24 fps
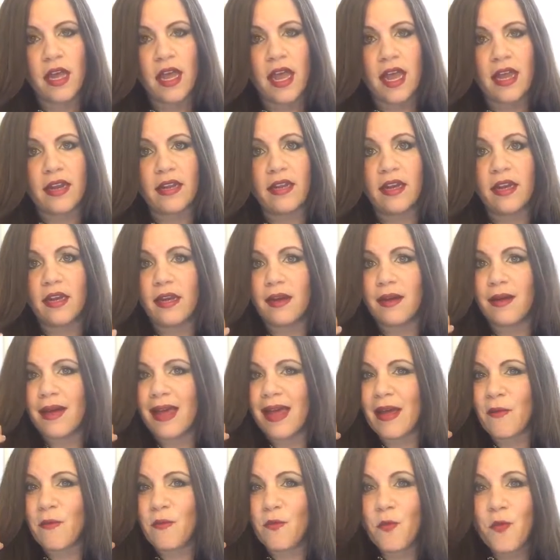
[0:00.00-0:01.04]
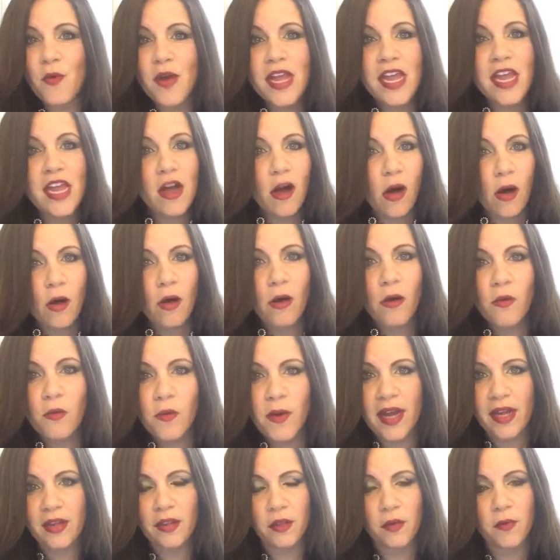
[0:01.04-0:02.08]
And we all
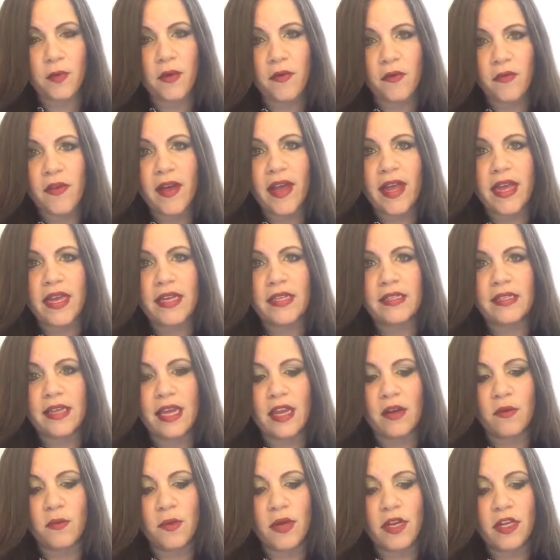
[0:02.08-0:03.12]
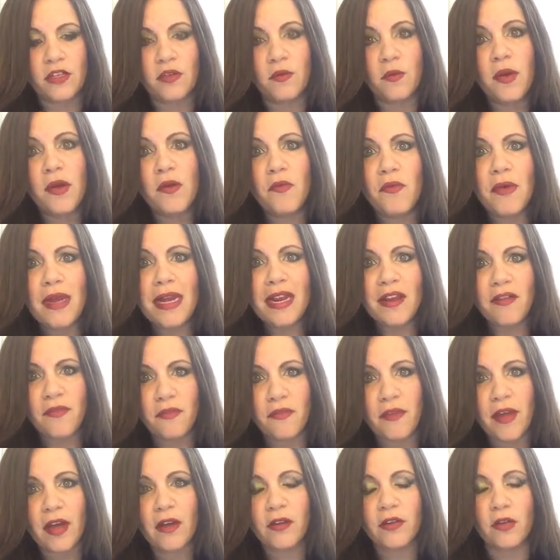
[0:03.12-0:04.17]
went through a phase in which we really
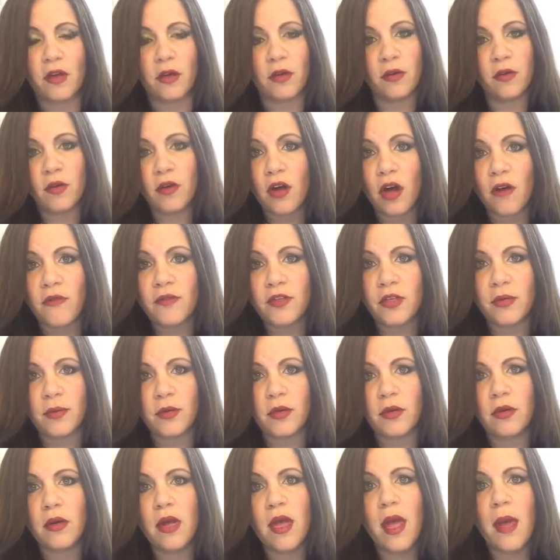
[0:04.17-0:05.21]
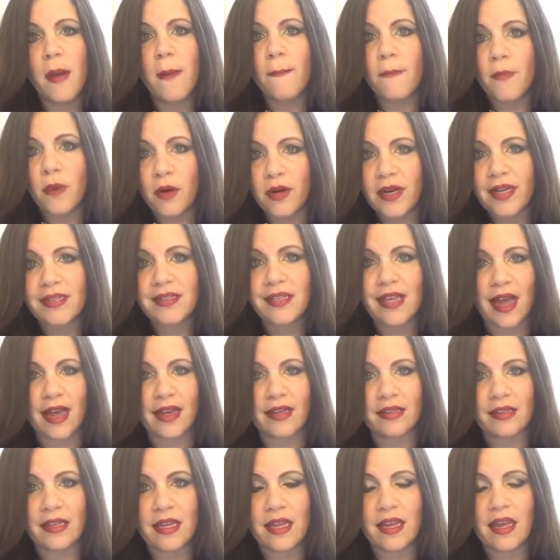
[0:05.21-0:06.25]
felt uncomfortable
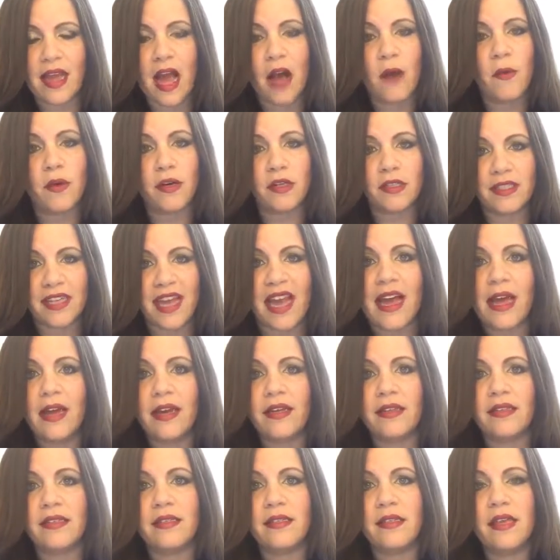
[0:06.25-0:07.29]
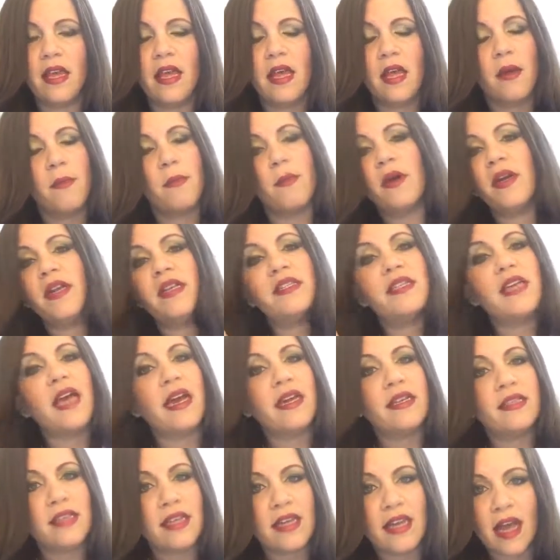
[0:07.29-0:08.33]
monetizing our talents,
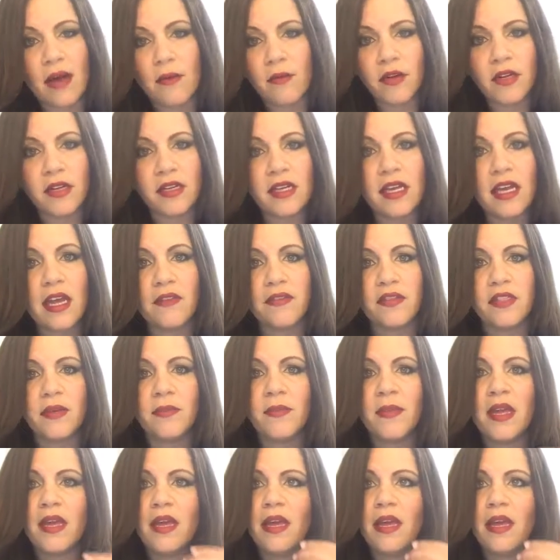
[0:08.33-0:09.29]
monetizing our gifts.